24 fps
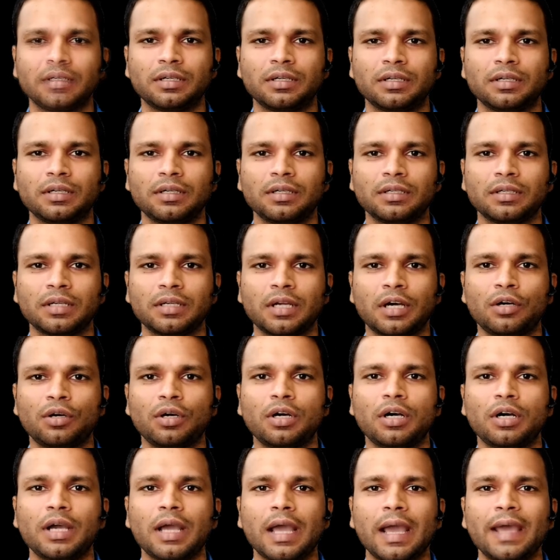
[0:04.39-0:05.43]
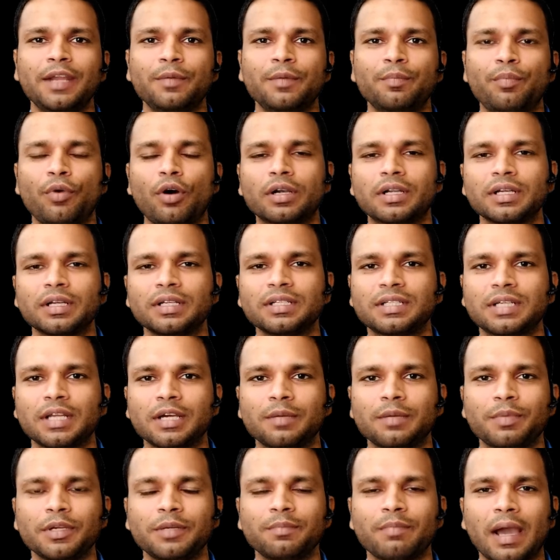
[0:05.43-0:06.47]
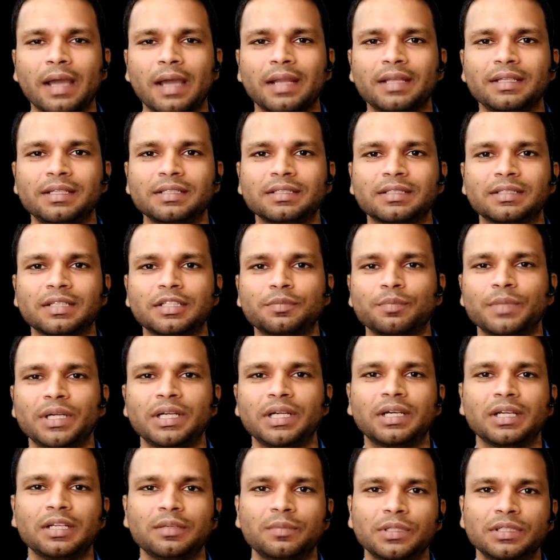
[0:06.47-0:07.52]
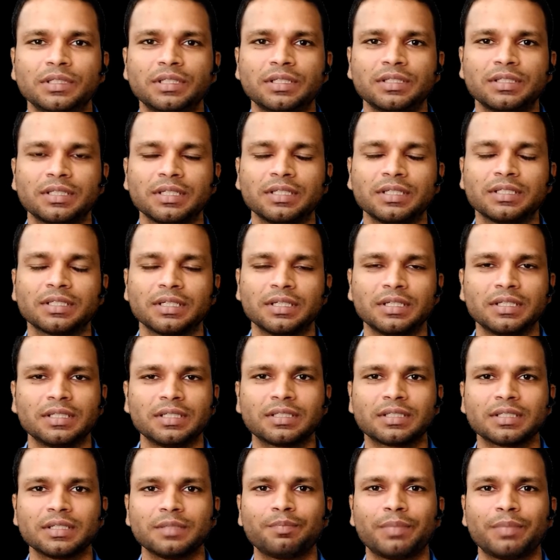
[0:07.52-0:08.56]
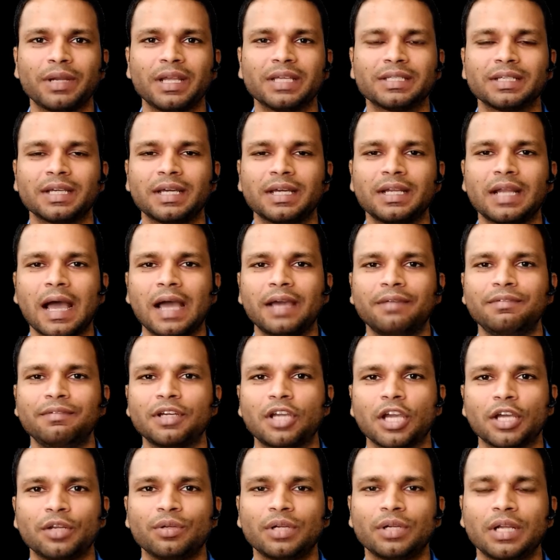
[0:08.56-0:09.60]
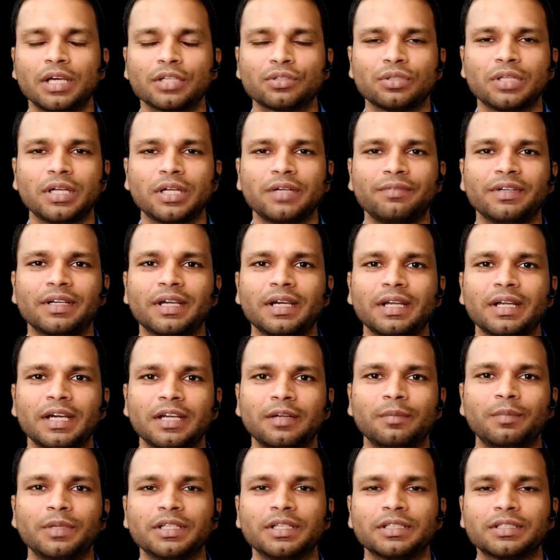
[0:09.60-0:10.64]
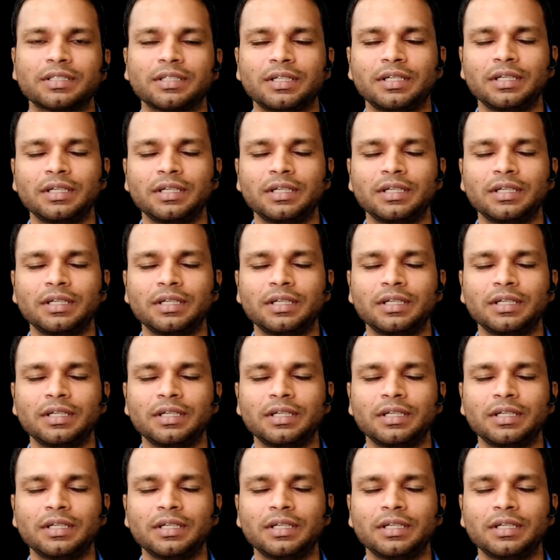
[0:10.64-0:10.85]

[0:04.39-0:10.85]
Now, an important step in managing such medical emergencies is placing an IV cannula so that we can administer